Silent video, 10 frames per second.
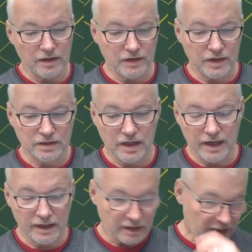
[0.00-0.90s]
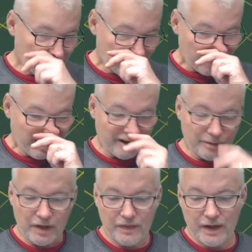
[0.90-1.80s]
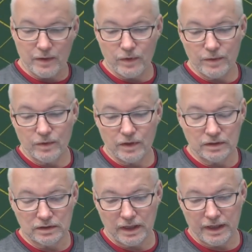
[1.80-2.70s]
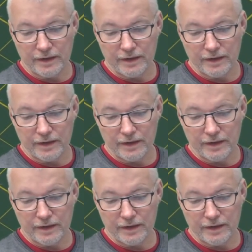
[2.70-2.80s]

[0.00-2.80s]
at this kit, and then we will